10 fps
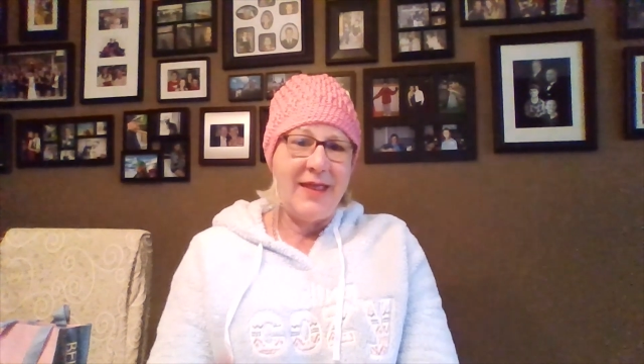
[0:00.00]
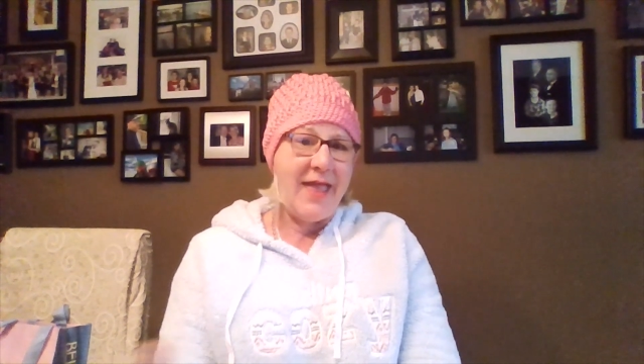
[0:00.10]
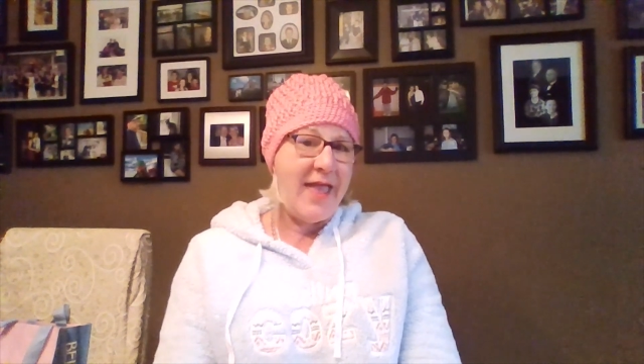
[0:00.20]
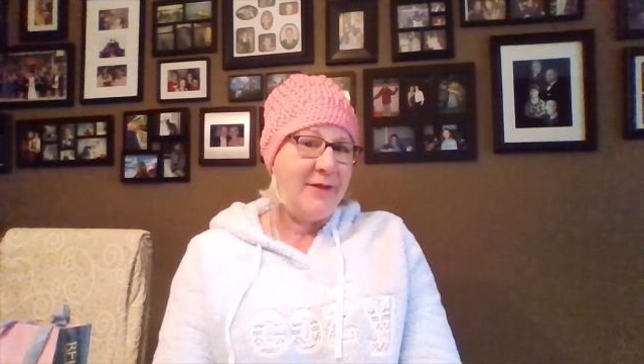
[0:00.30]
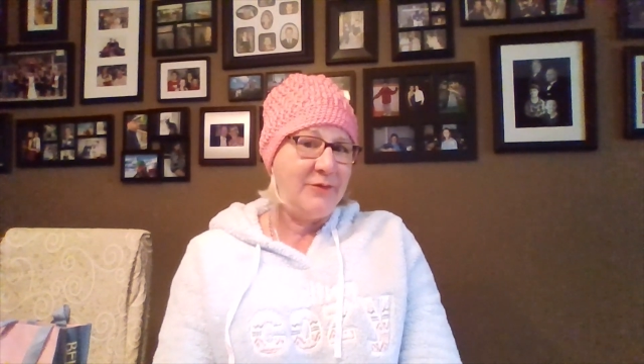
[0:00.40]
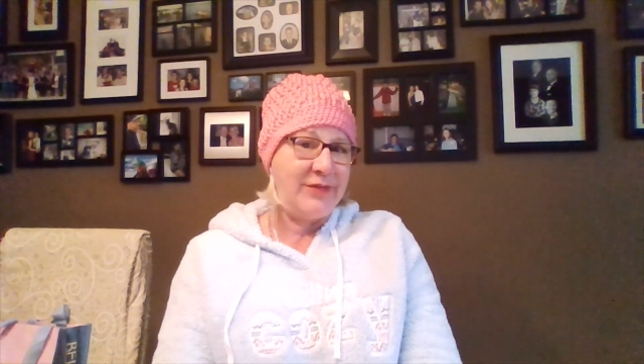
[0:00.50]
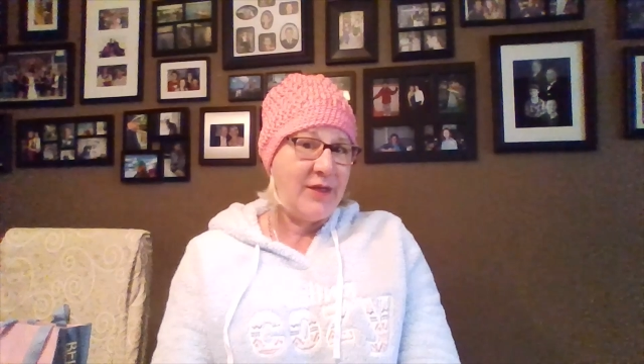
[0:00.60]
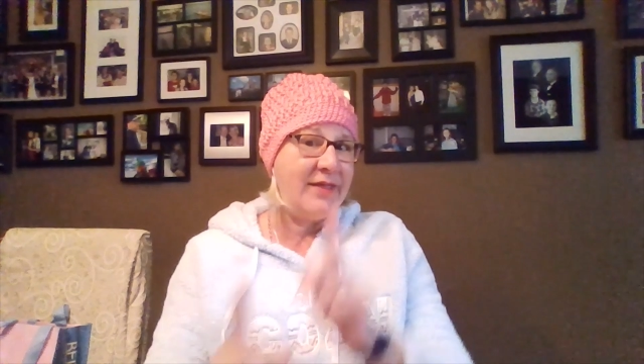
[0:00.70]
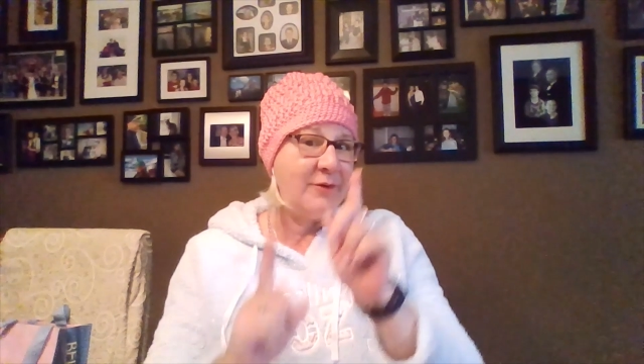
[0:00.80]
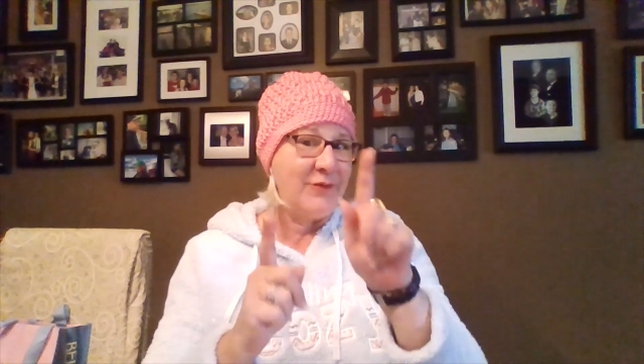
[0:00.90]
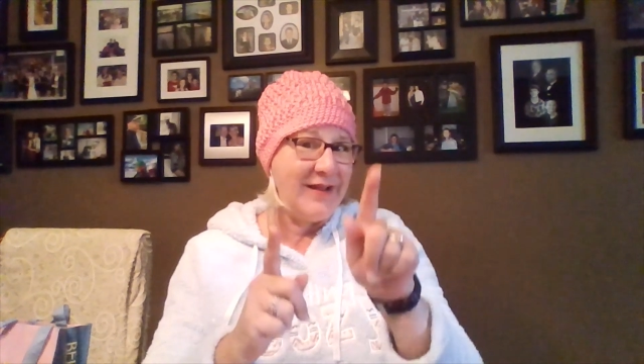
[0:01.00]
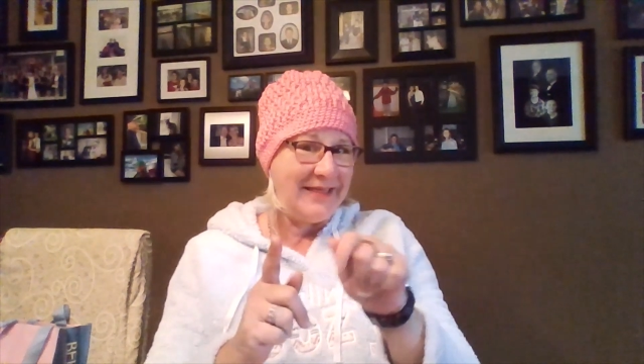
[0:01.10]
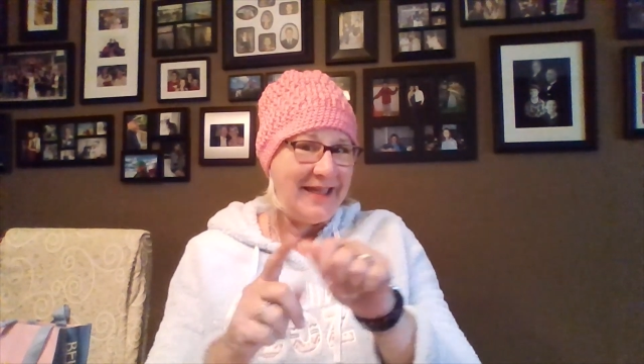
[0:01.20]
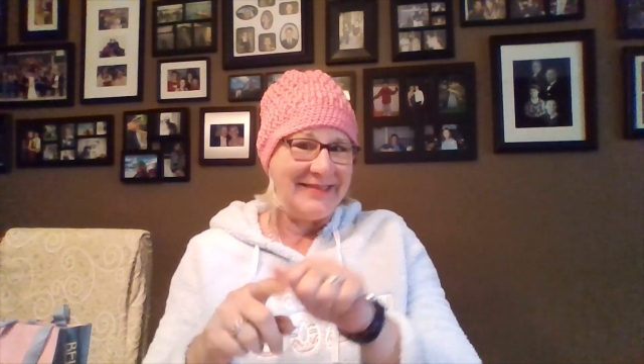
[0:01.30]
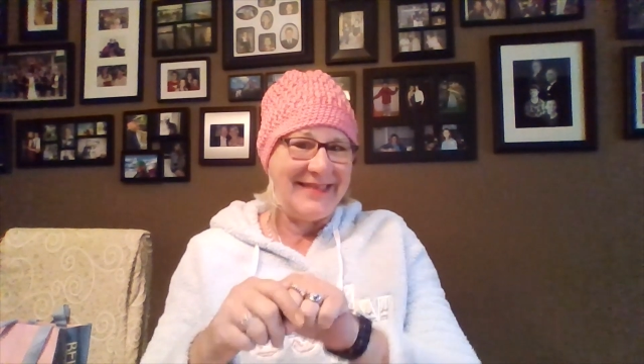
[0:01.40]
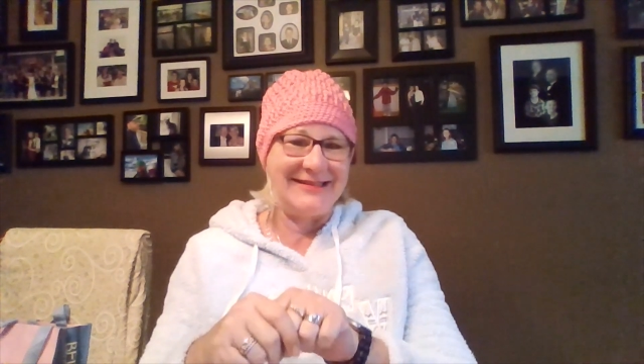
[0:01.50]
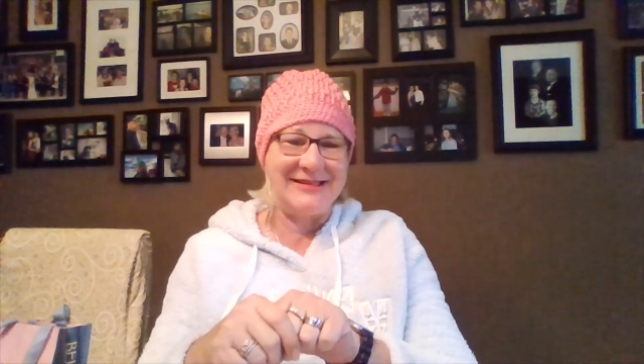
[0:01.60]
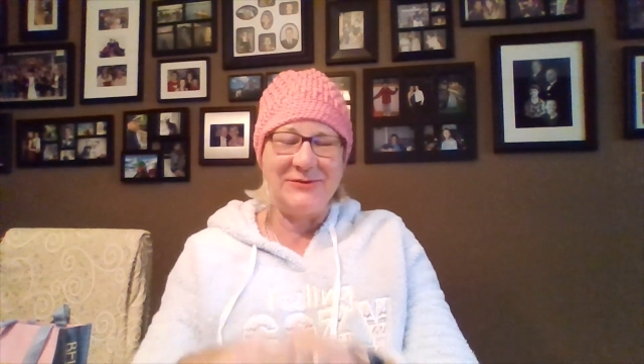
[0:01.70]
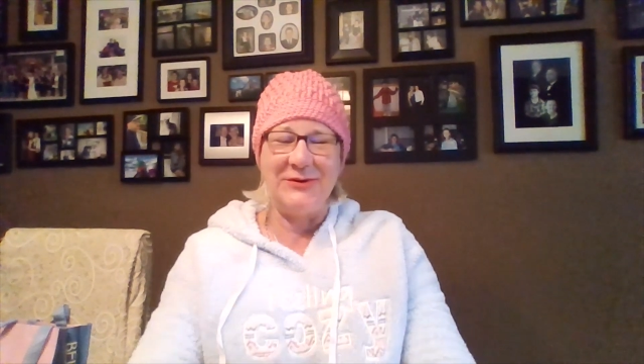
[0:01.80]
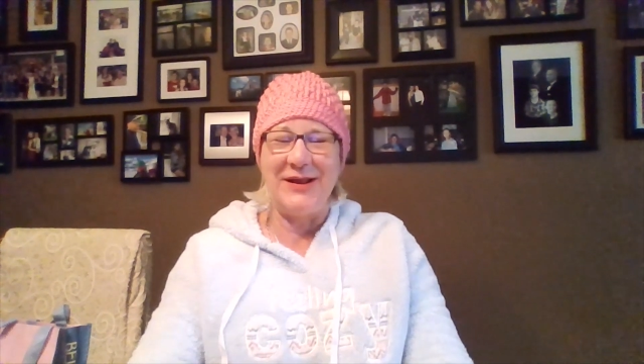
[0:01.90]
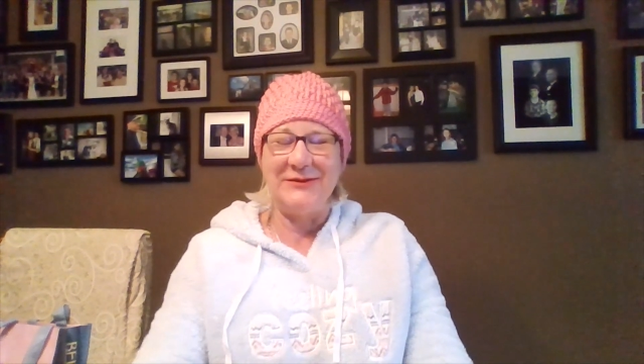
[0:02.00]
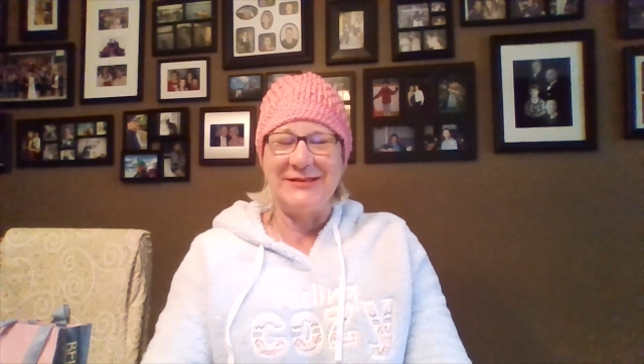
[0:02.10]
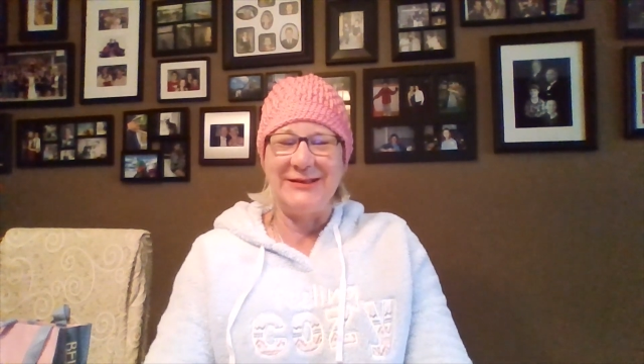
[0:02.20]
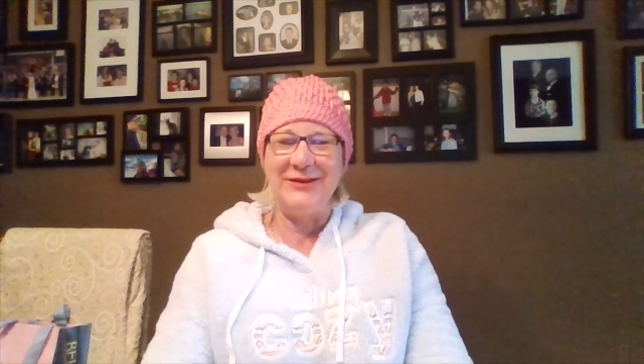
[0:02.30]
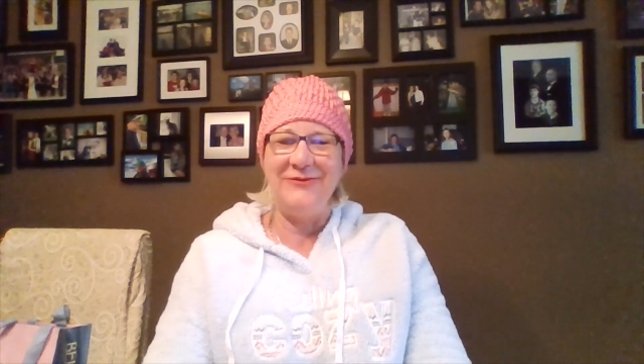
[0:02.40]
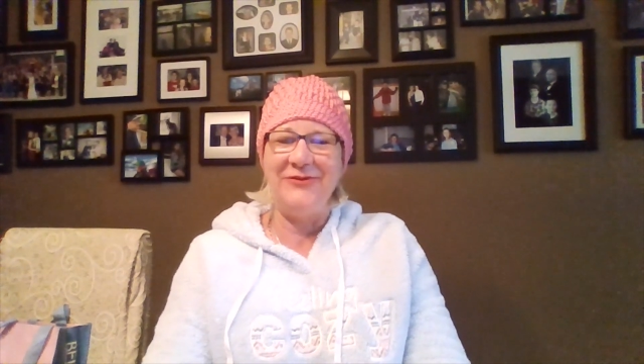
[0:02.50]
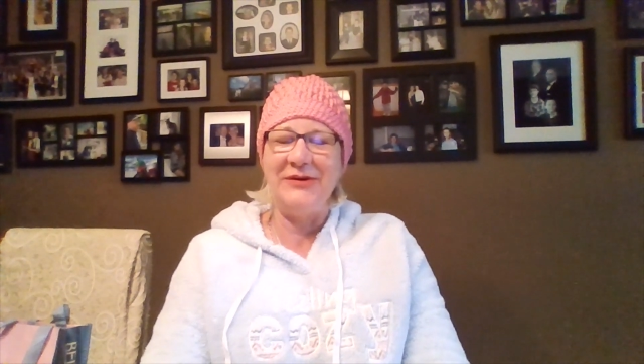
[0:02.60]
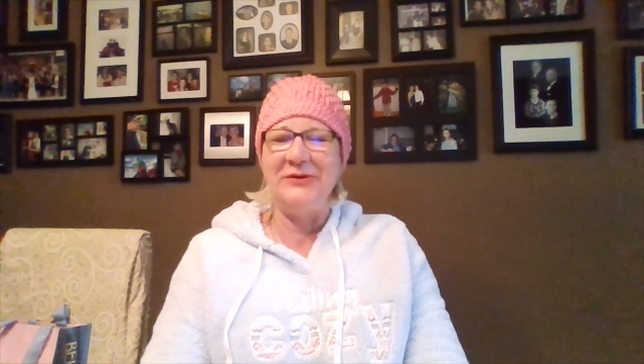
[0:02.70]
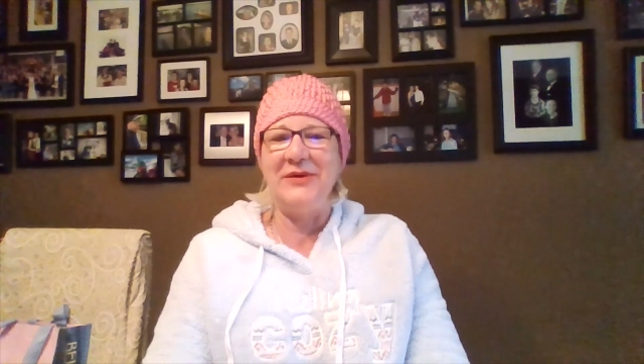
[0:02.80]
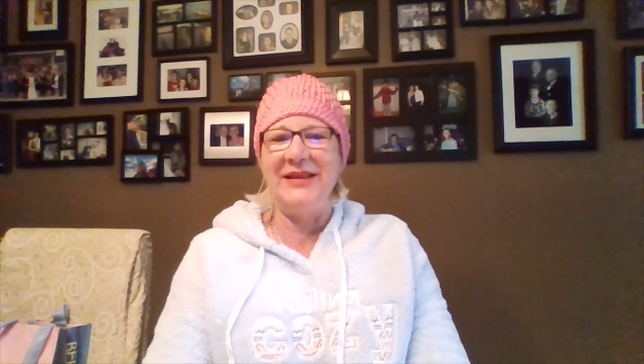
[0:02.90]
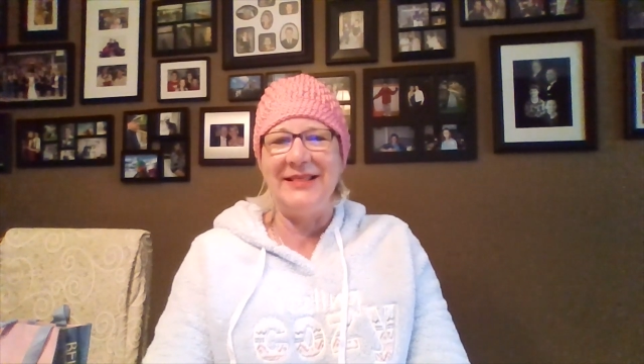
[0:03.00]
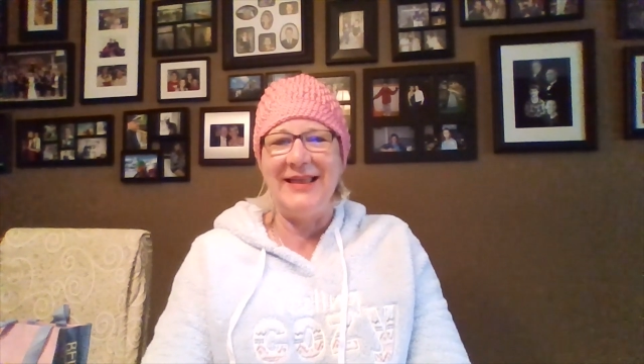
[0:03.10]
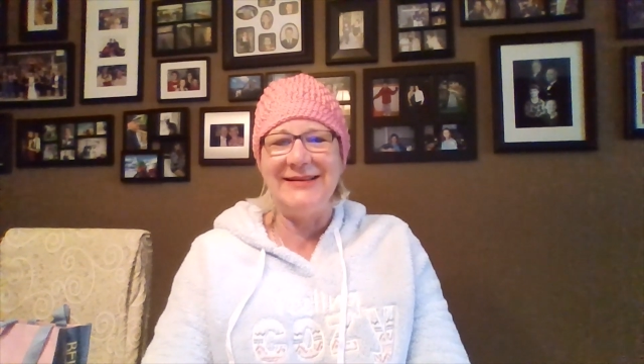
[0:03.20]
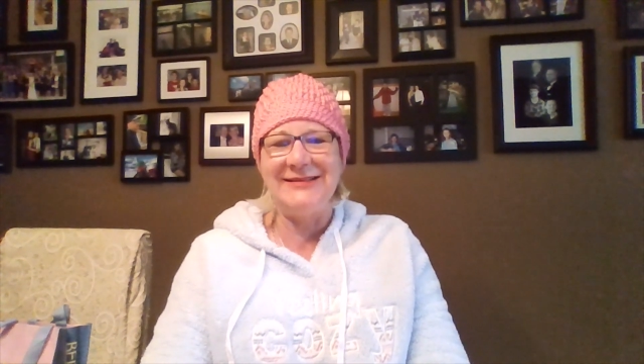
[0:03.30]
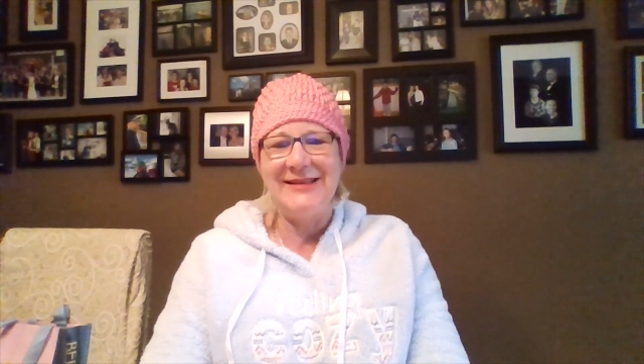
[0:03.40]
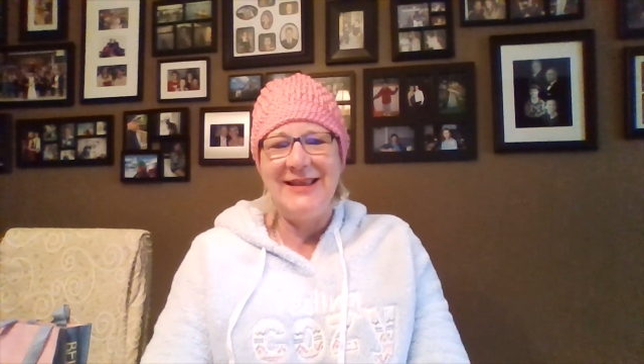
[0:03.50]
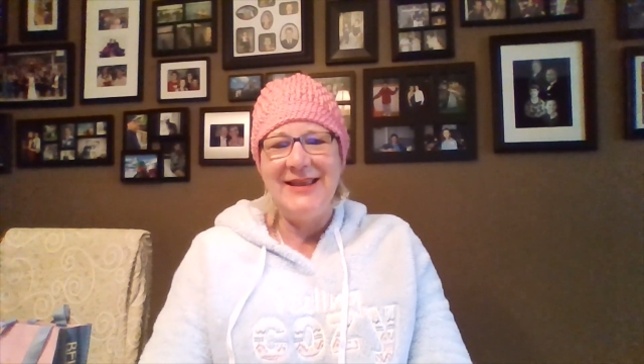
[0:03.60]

And with ring light, that's the word I was looking for, a ring light.